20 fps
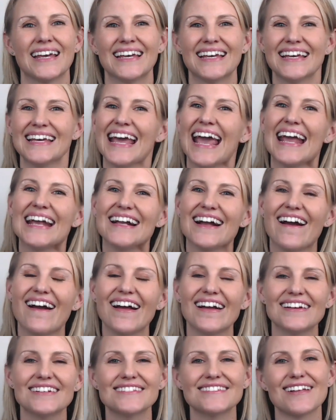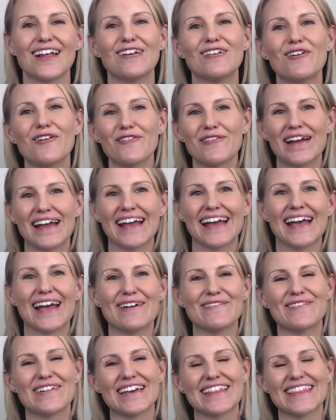Hey guys, Laura
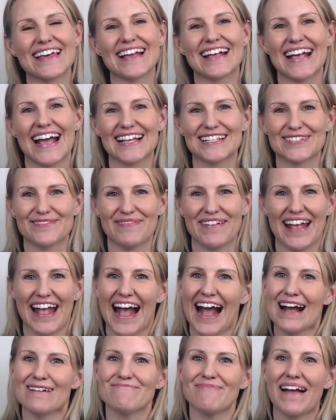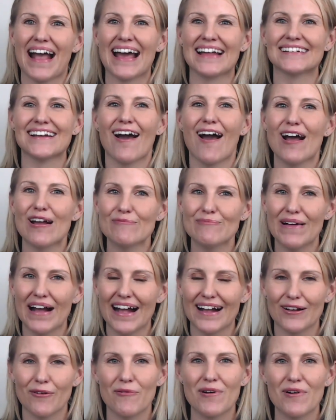here with Gatsby app, and I'm
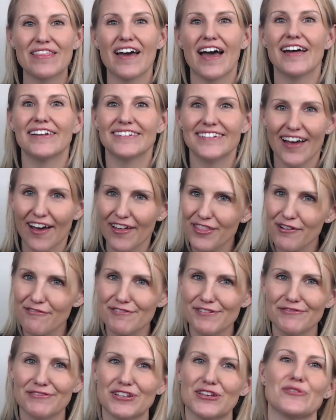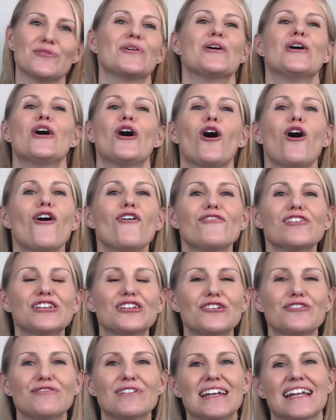back with another review of a
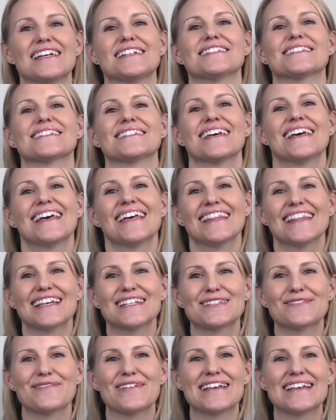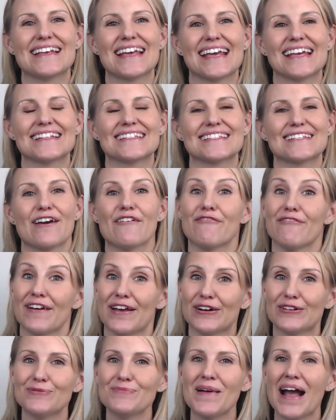new release. This week it's a
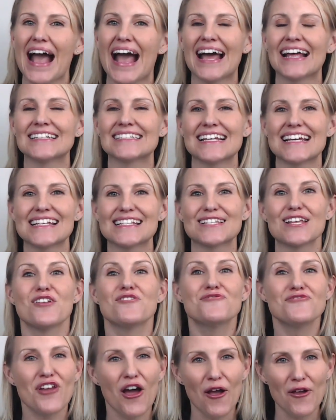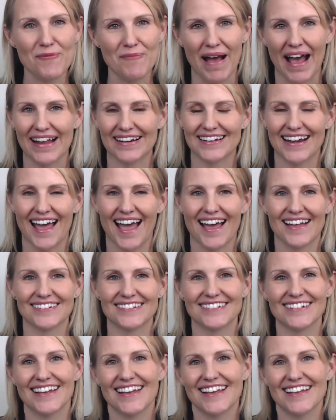film and it's
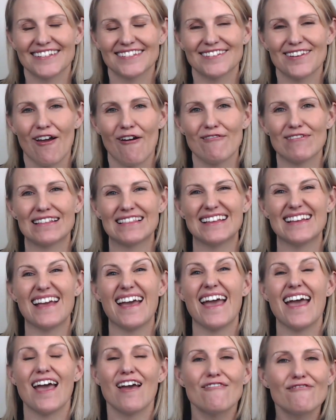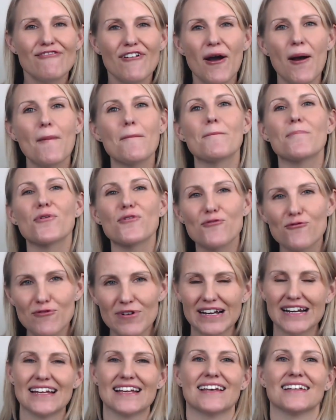Nomadland, starring the ever
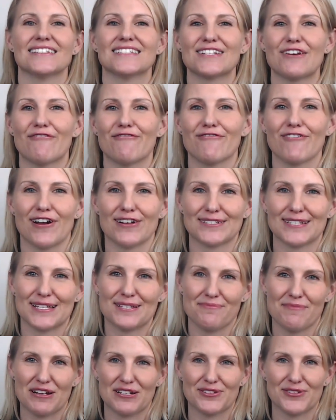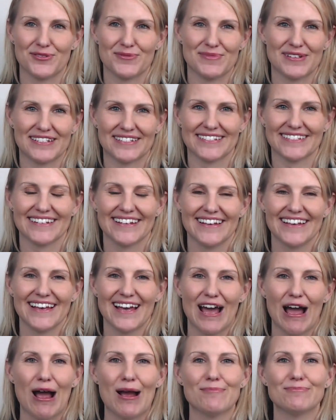brilliant Frances McDormand.
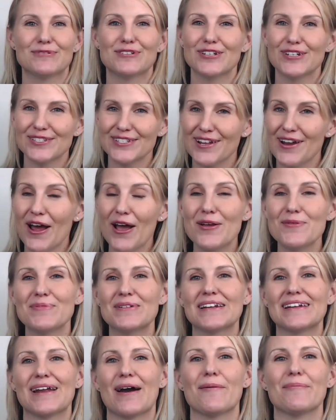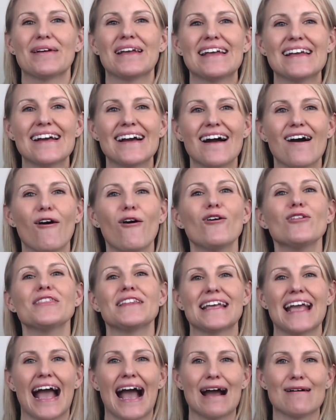I'm just going to open it up here on
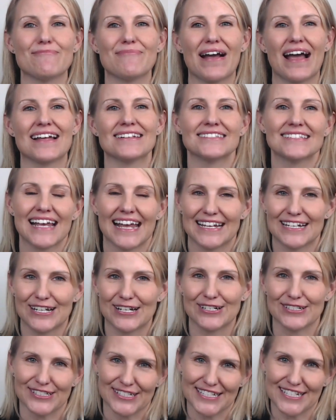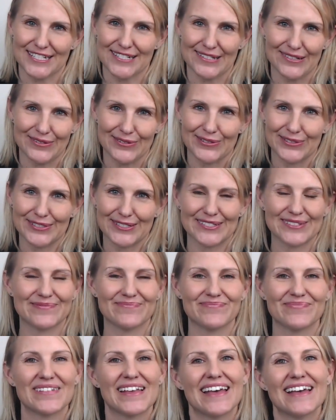the app and take a look at the scores.
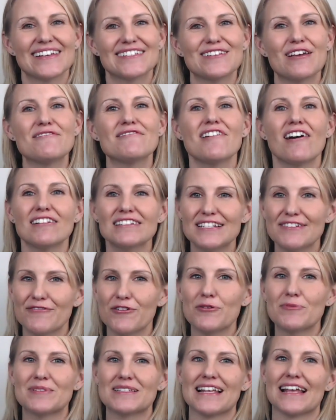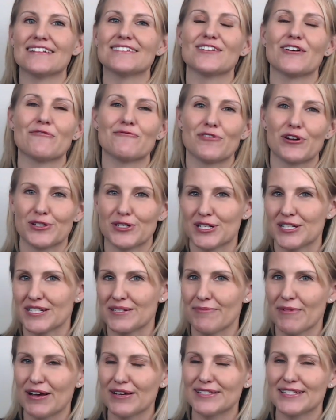So 94% on Rotten
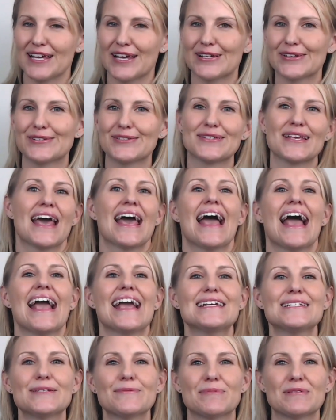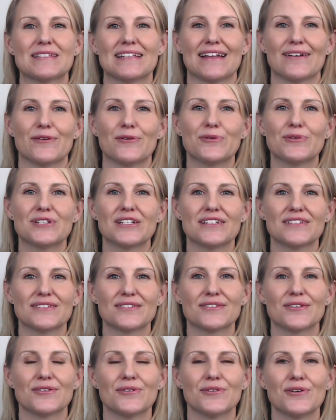Tomatoes, 80%
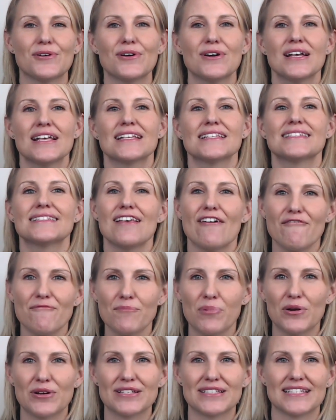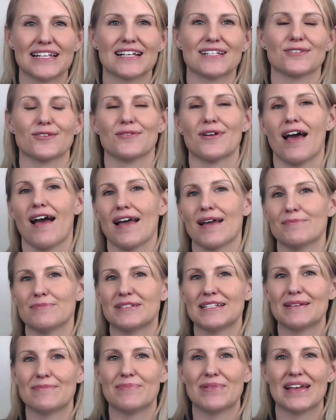audience score, 7.6 on
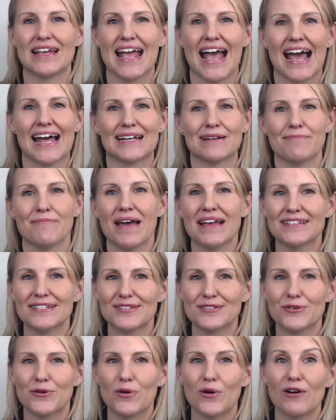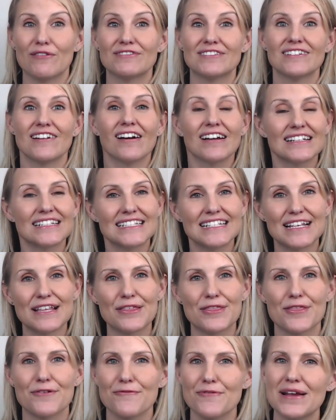IMDb and a Metascore of
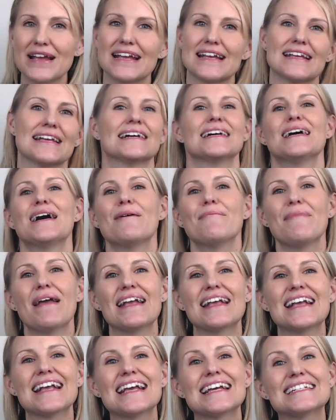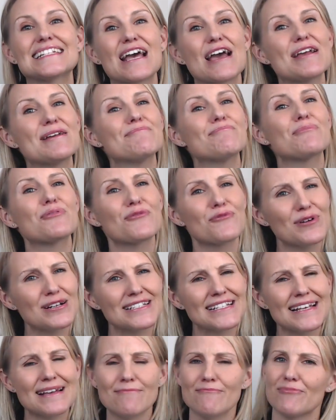93, making it a
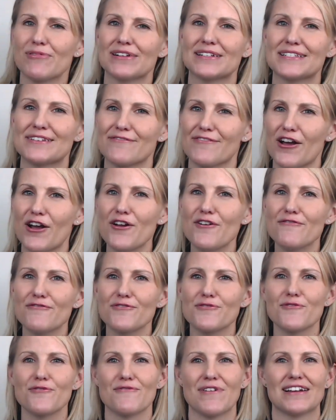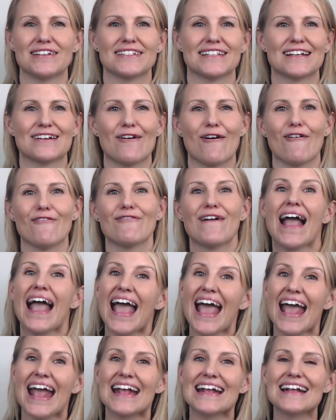pretty impressive overall rating of
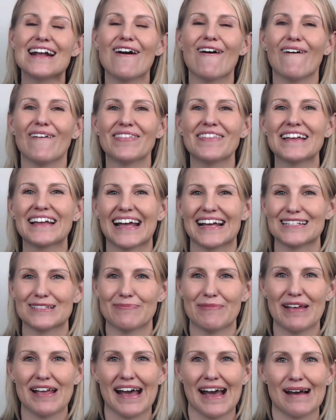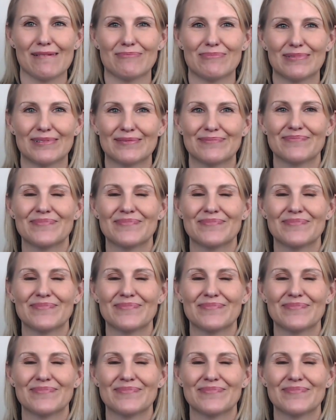A on the Gatsby app.